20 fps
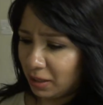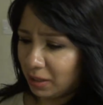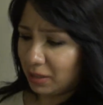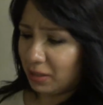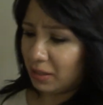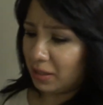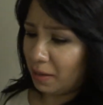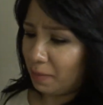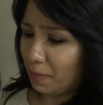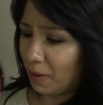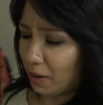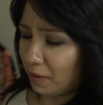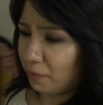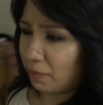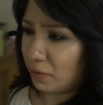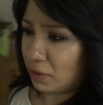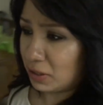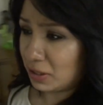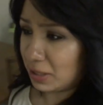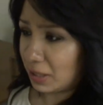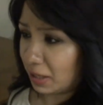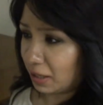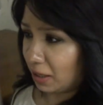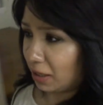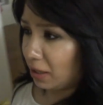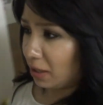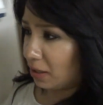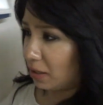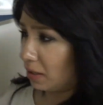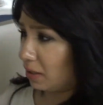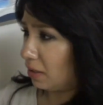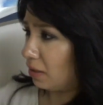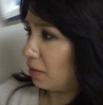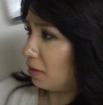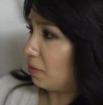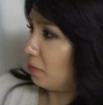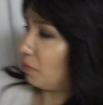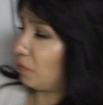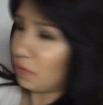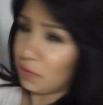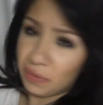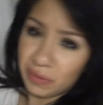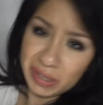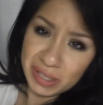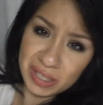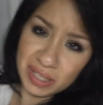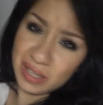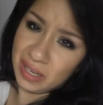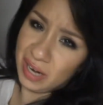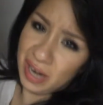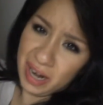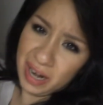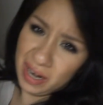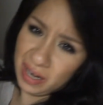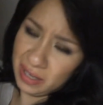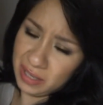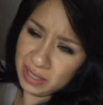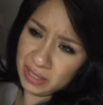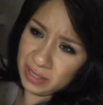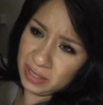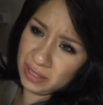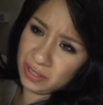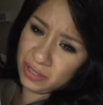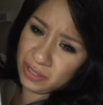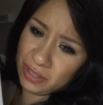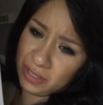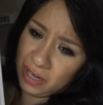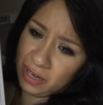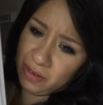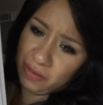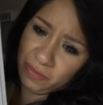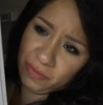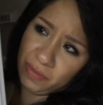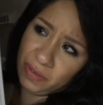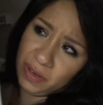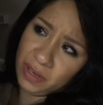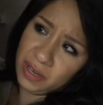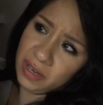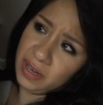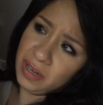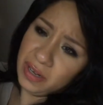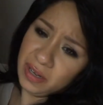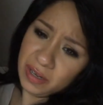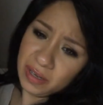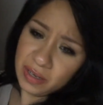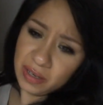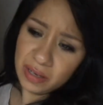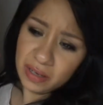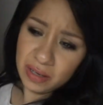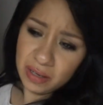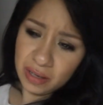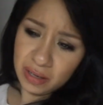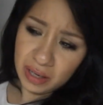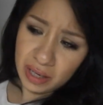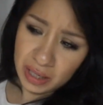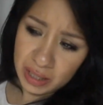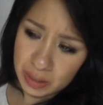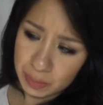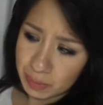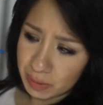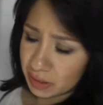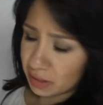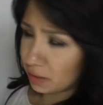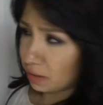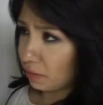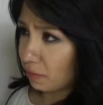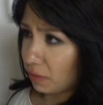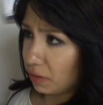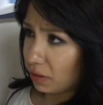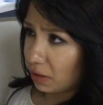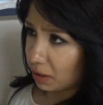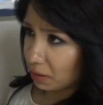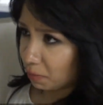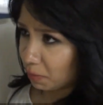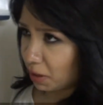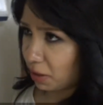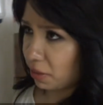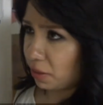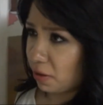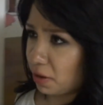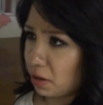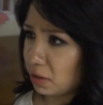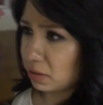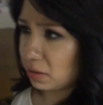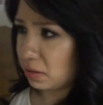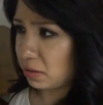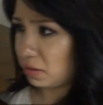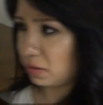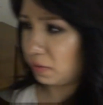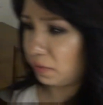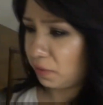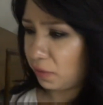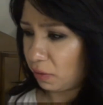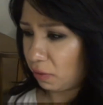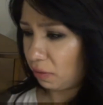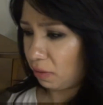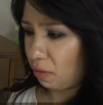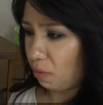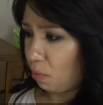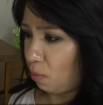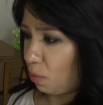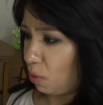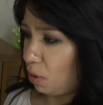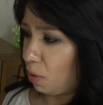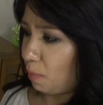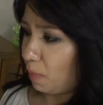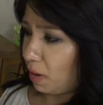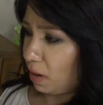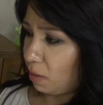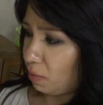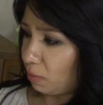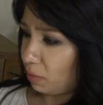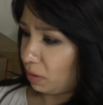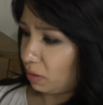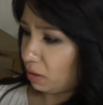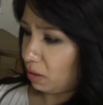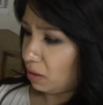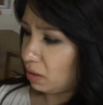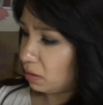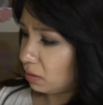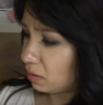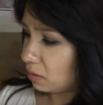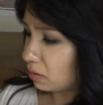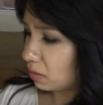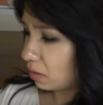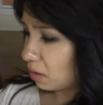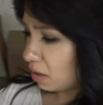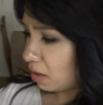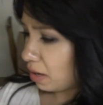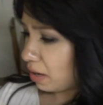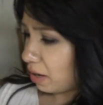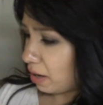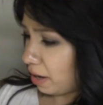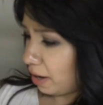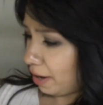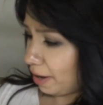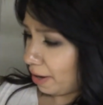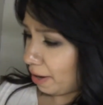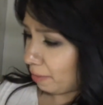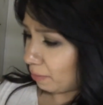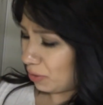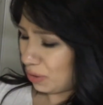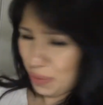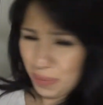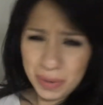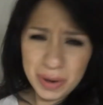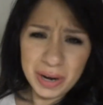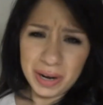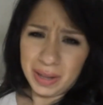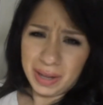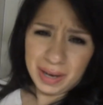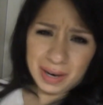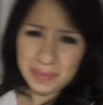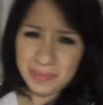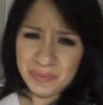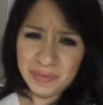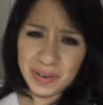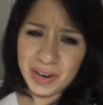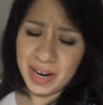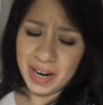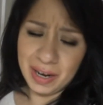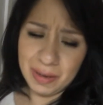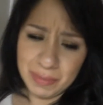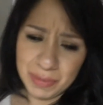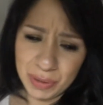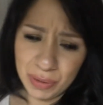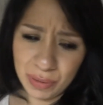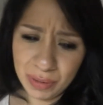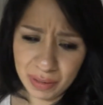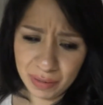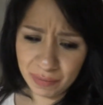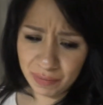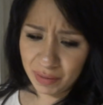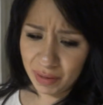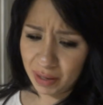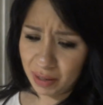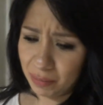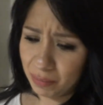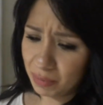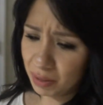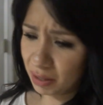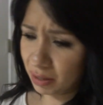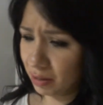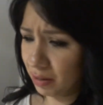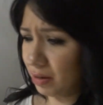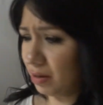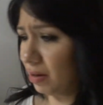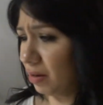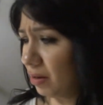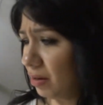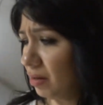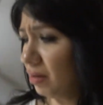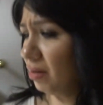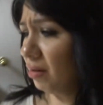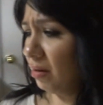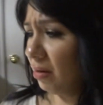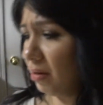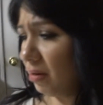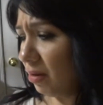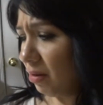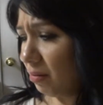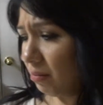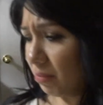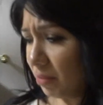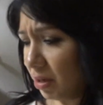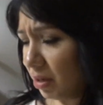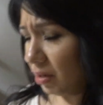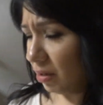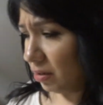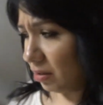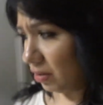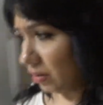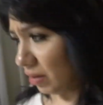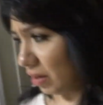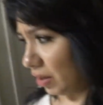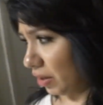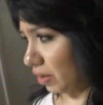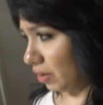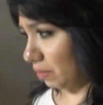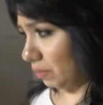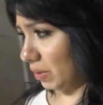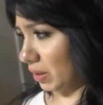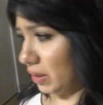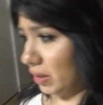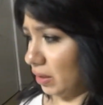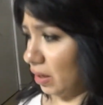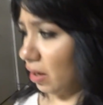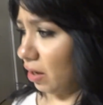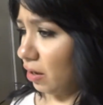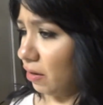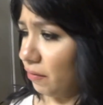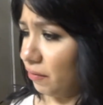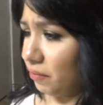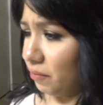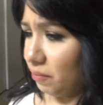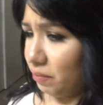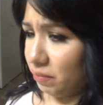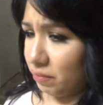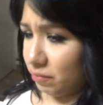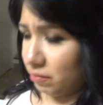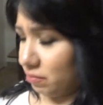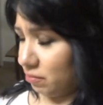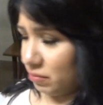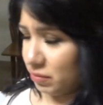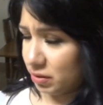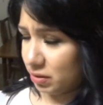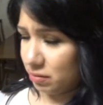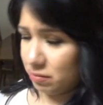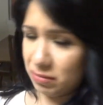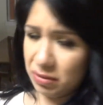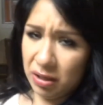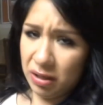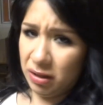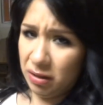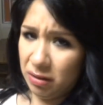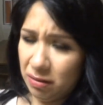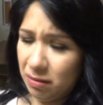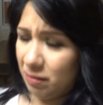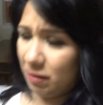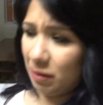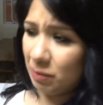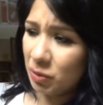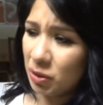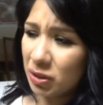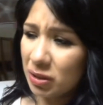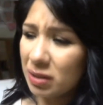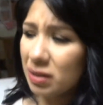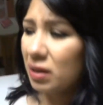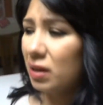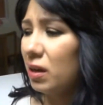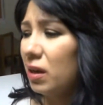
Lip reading: a step back for a second, for the rest of the night at least, and just kind of collect myself, collect my thoughts, and just figure out where I'm at with things. Don't worry, like, I'm fine. I'm totally fine. I'm not gonna do nothing to myself. I'm just,